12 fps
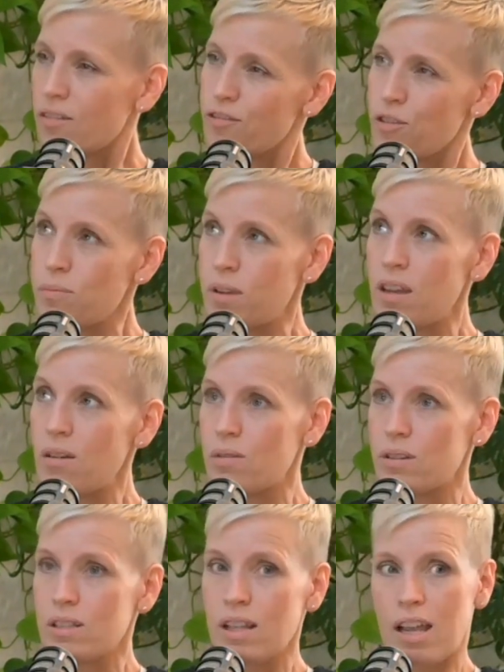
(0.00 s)
For me, it
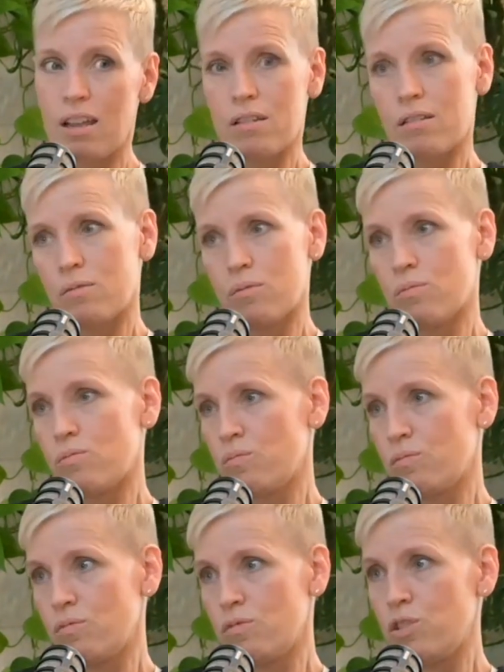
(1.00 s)
was like,
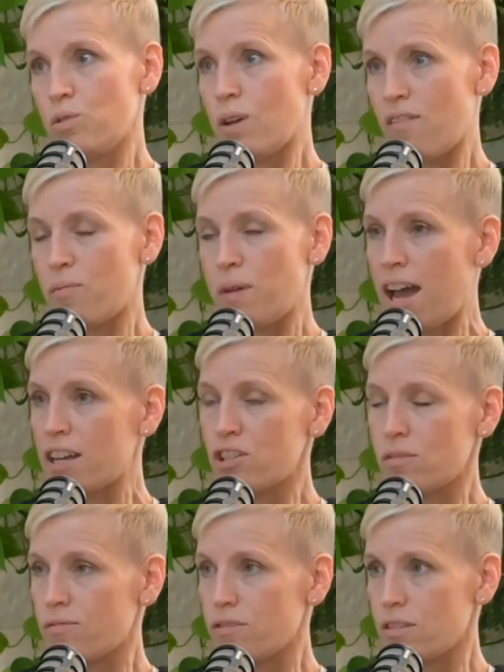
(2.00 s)
do you have a
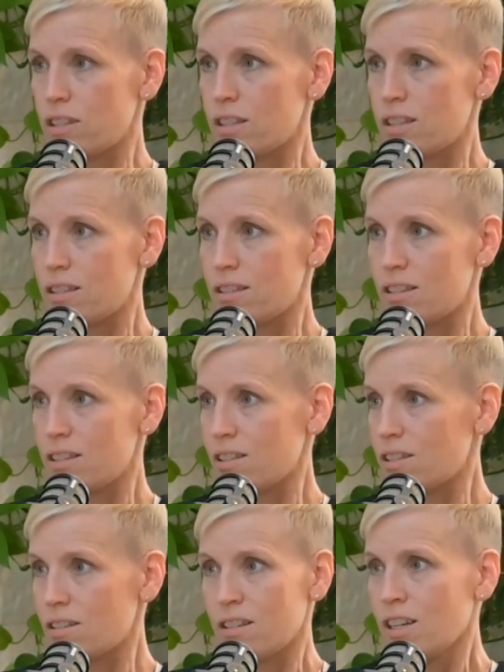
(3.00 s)
passion for this? Is
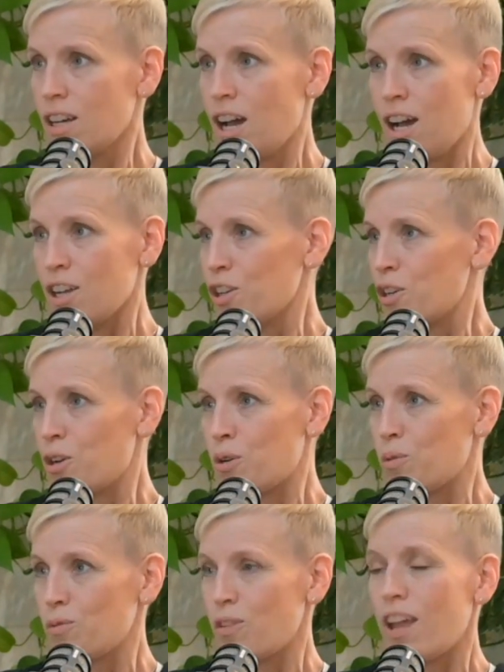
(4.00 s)
this,
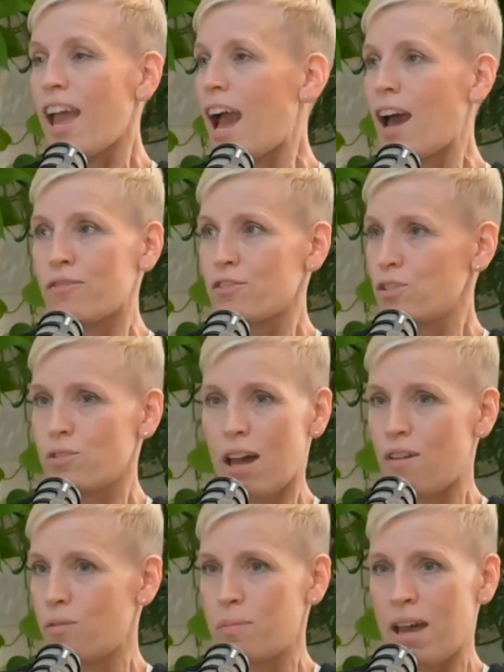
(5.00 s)
they have to
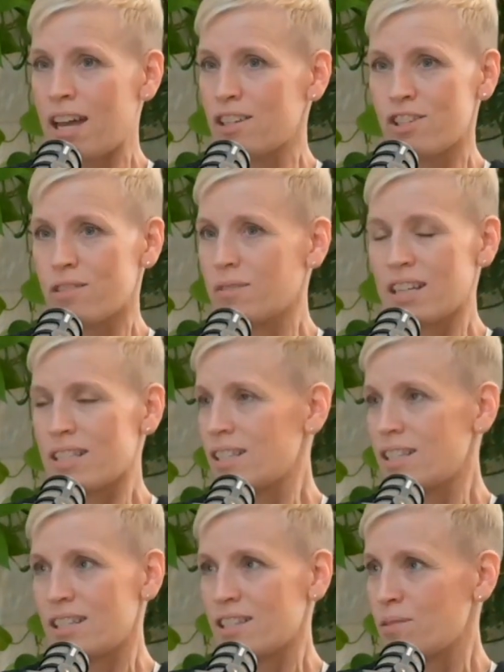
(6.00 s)
have a passion, because it
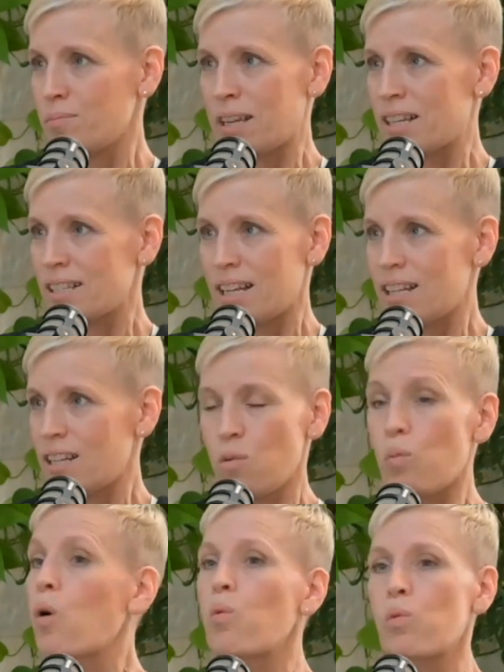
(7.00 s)
doesn't make sense. It
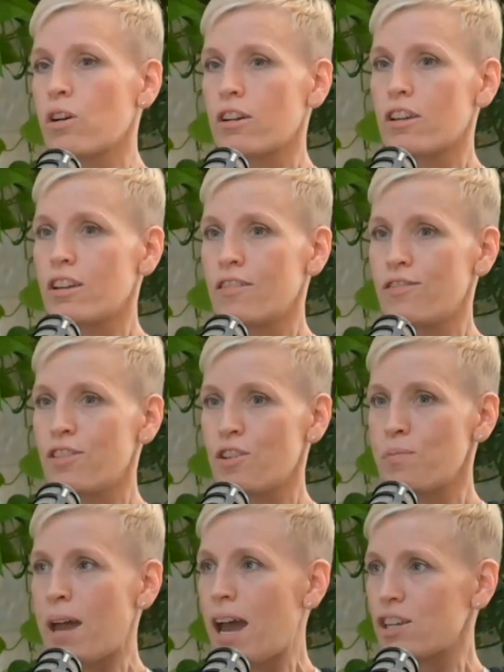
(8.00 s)
won't work if their
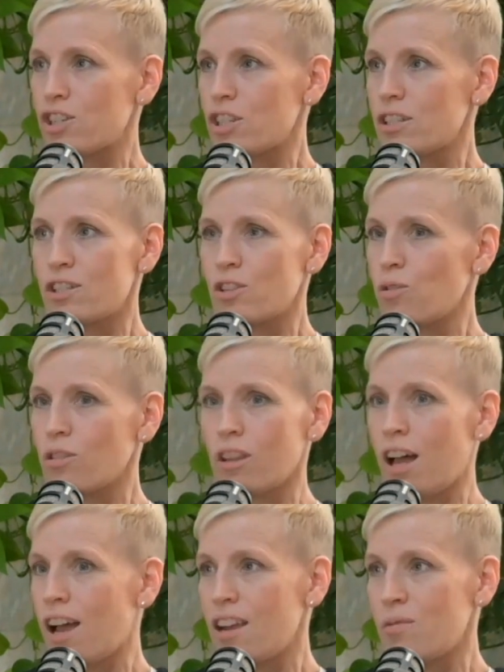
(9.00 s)
passions don't
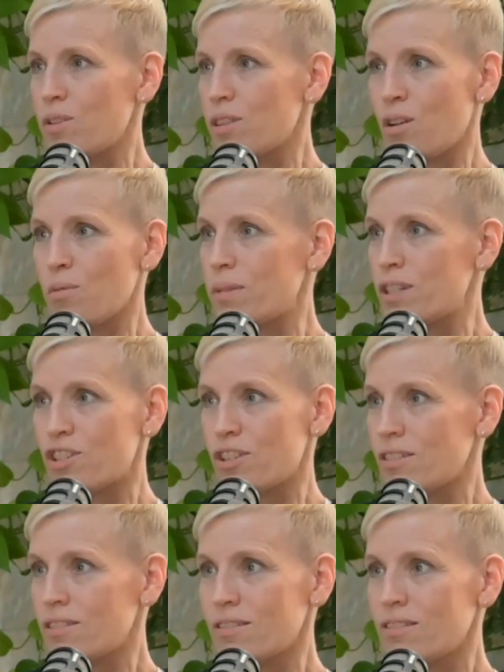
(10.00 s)
align with our
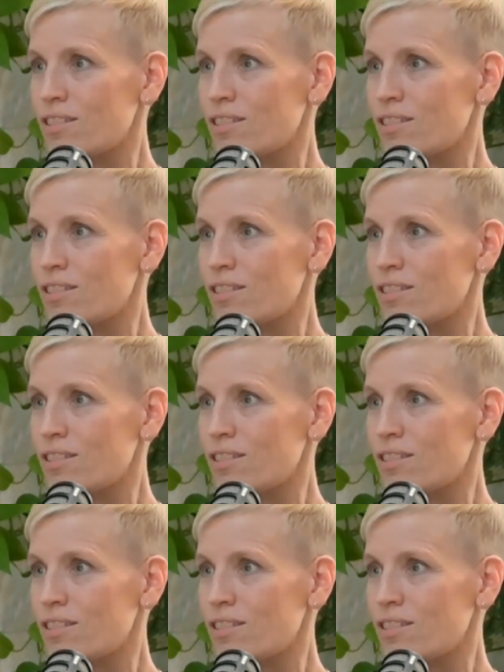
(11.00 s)
mission.